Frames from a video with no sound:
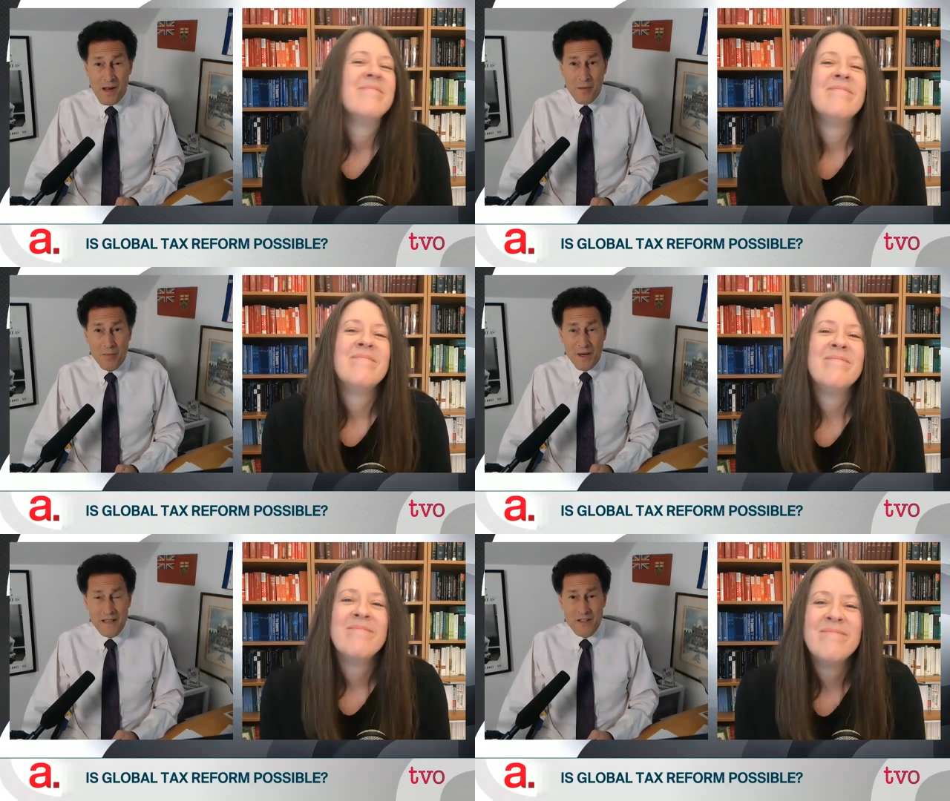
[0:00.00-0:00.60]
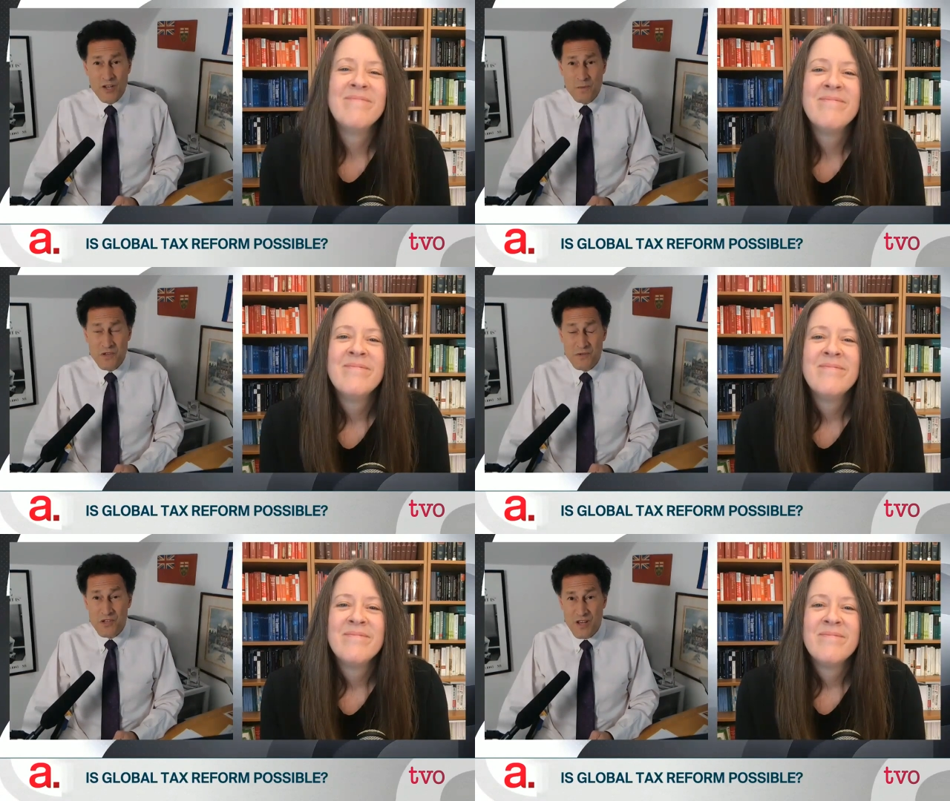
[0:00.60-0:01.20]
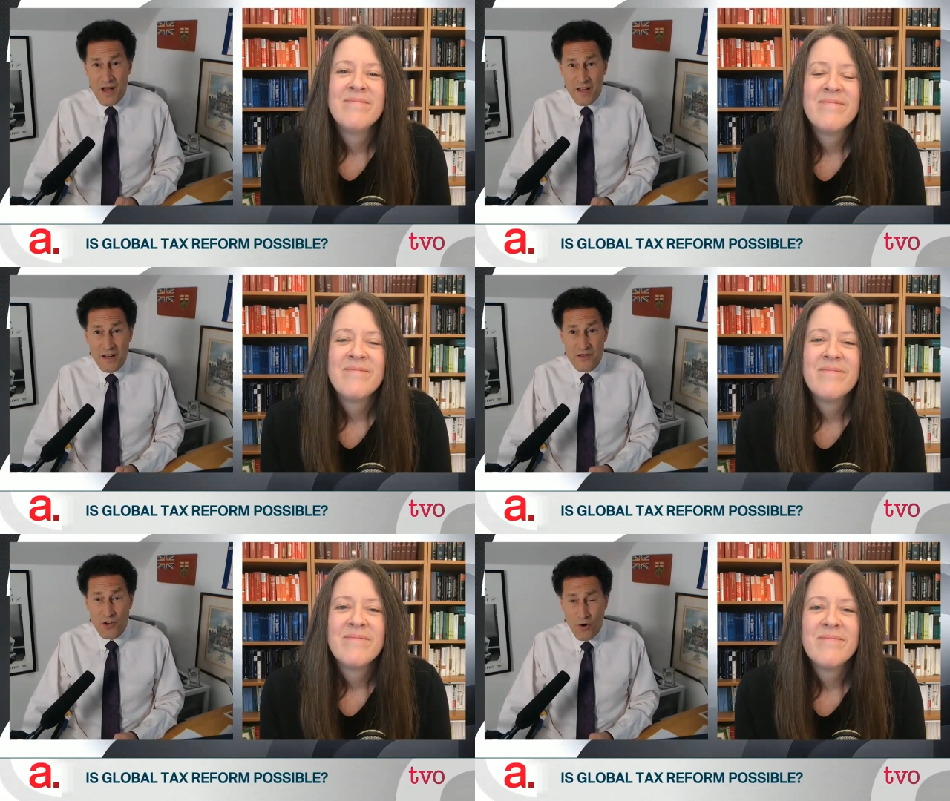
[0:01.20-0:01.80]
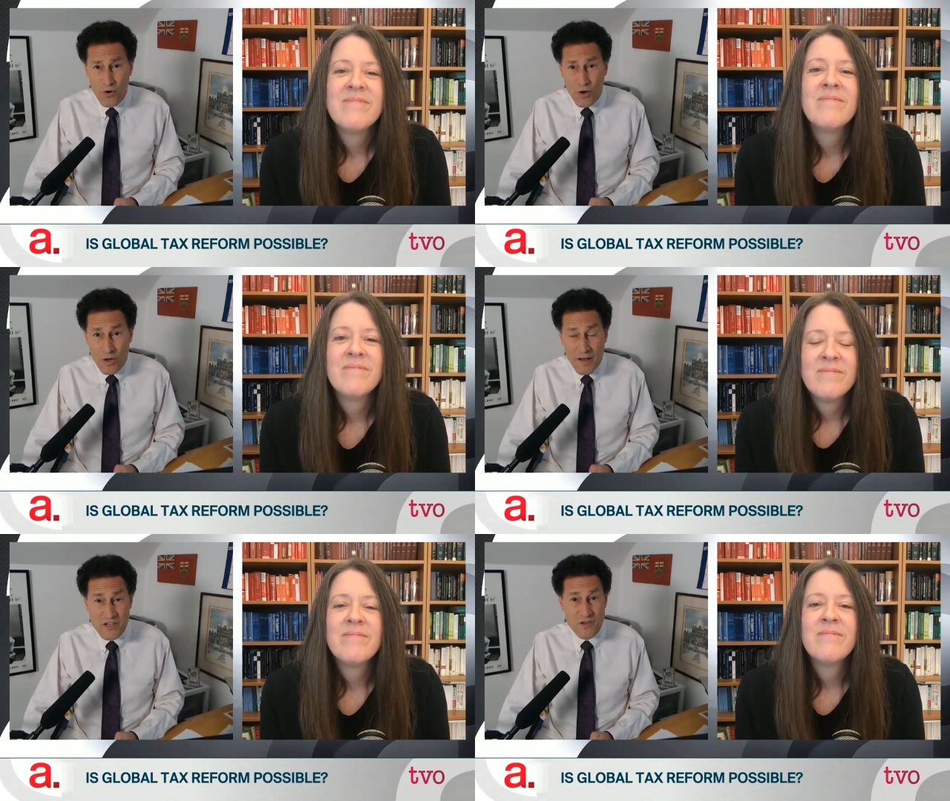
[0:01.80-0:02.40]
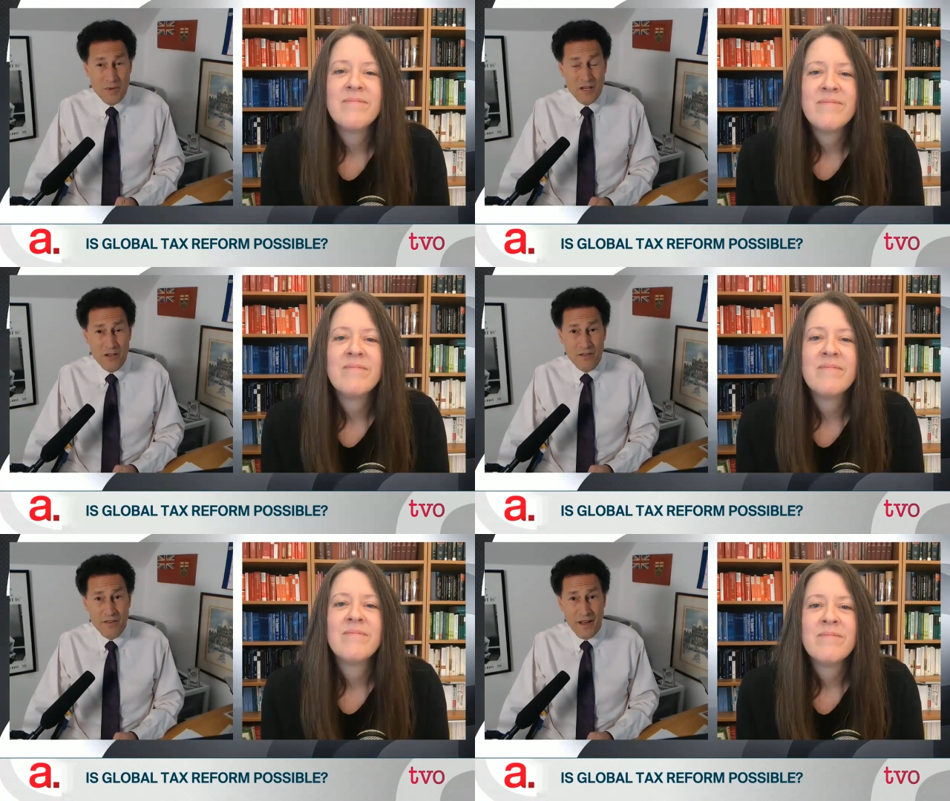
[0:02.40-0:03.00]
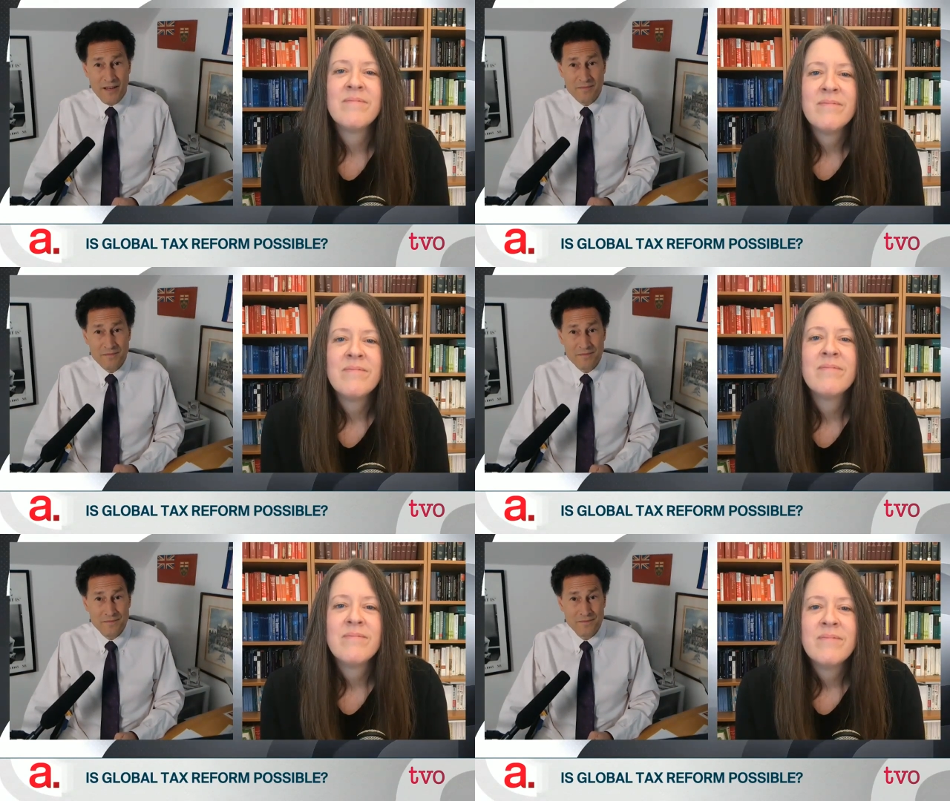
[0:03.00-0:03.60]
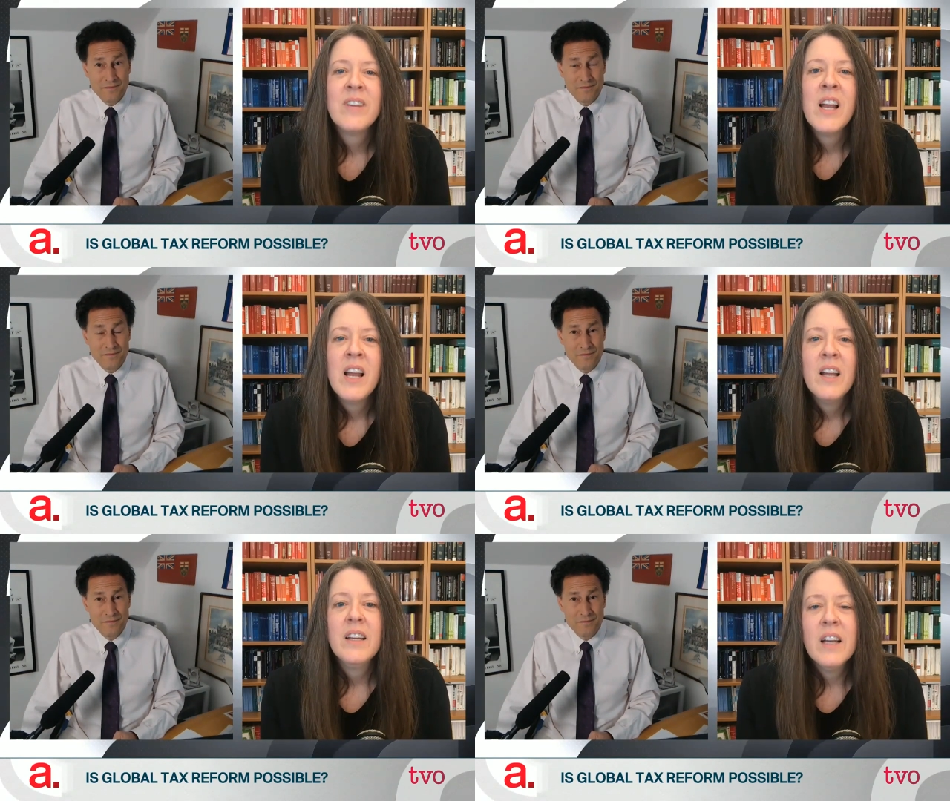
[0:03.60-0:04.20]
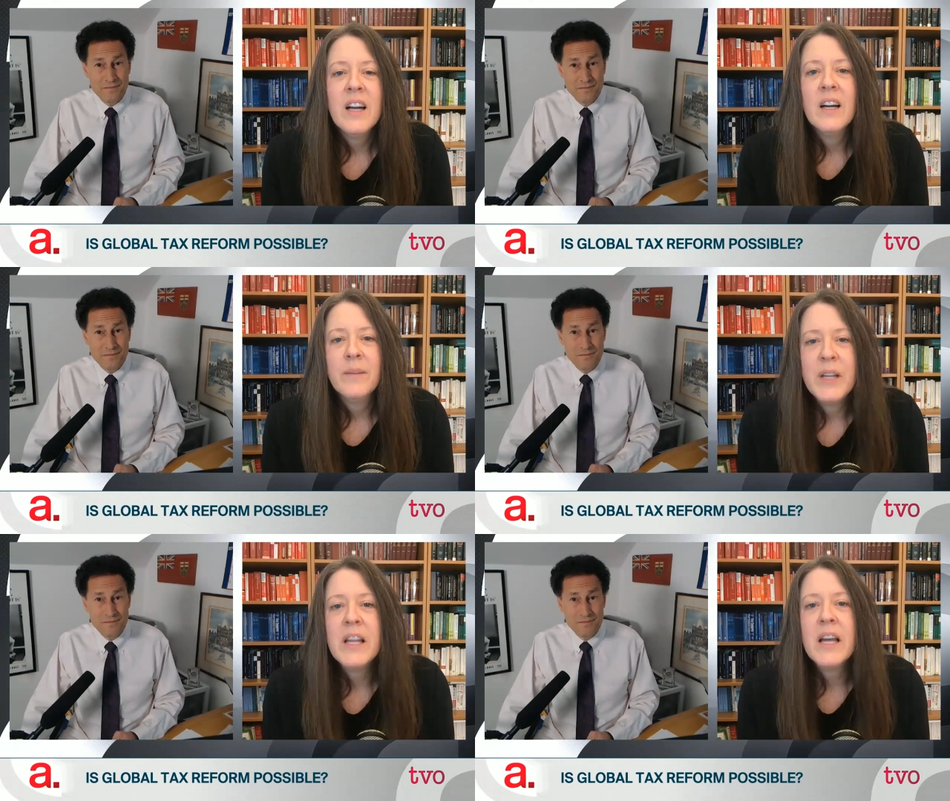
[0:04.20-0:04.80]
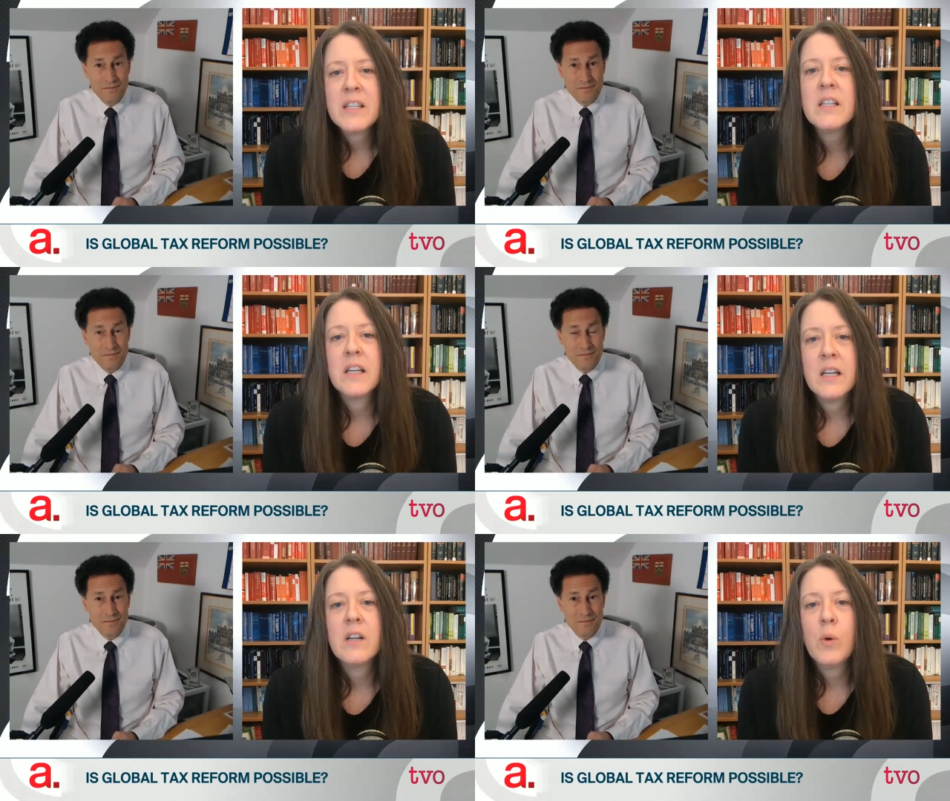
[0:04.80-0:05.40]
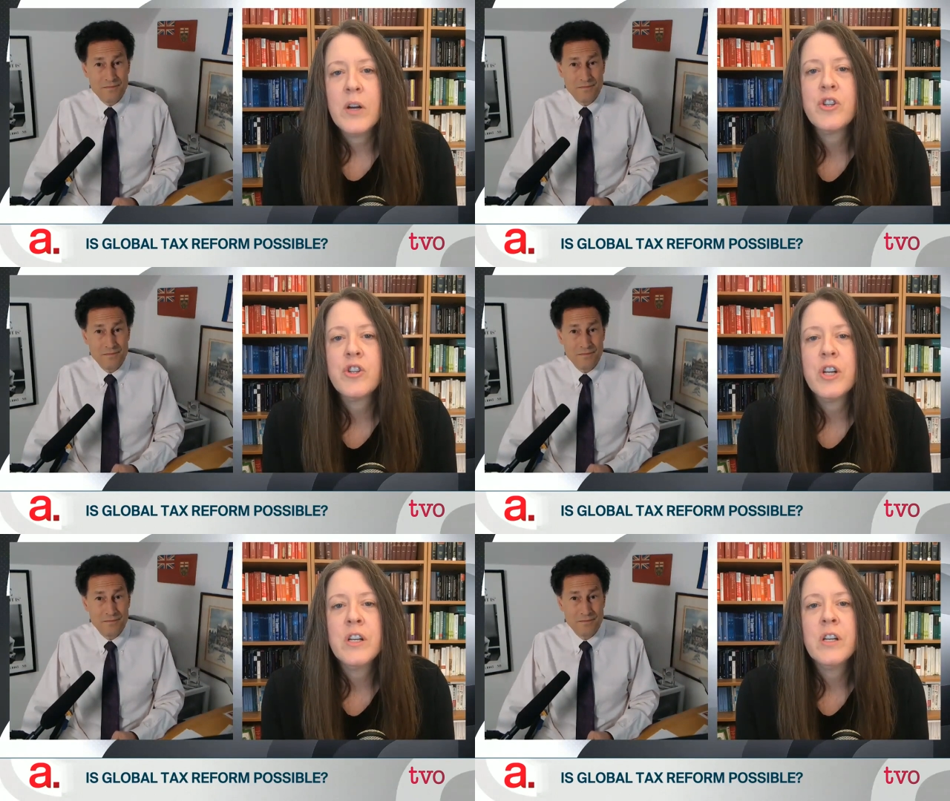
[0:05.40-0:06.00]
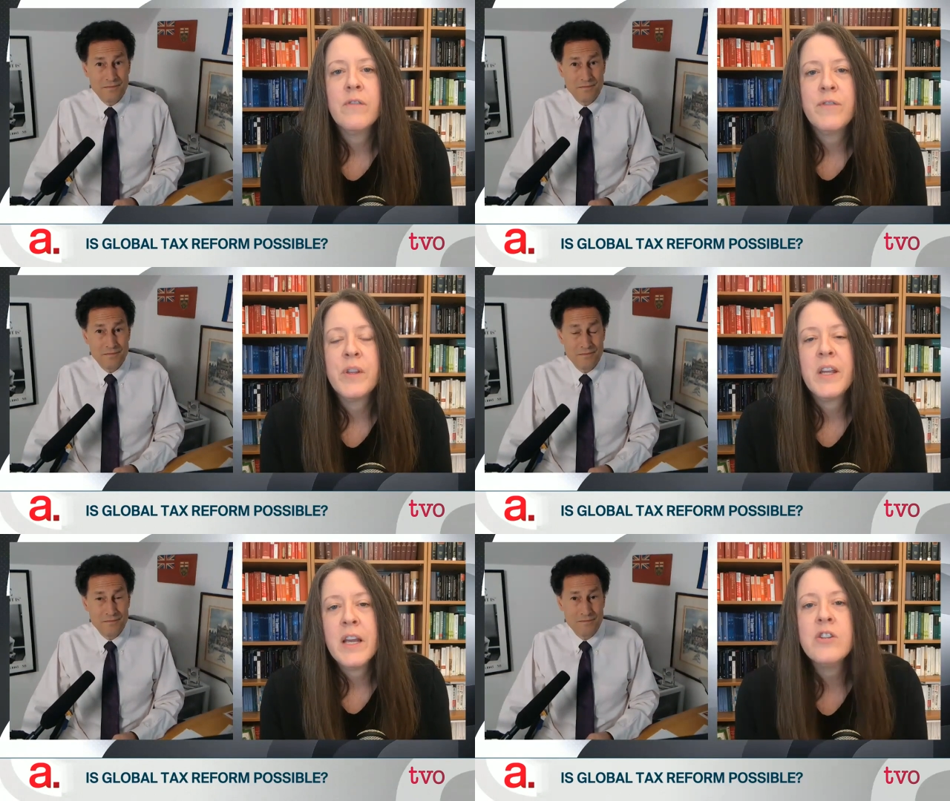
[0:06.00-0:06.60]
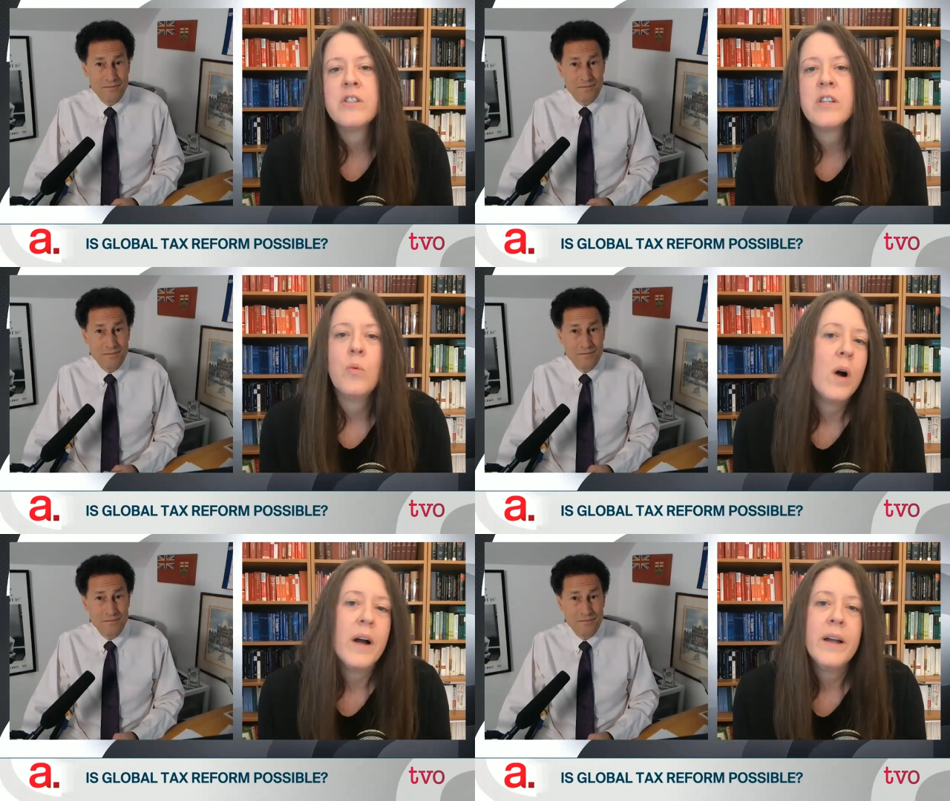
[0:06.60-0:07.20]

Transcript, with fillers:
Speaker 1: But in terms of society as a whole, has it been a good thing?
Speaker 2: Yeah, I mean, that's the question for the ages and why it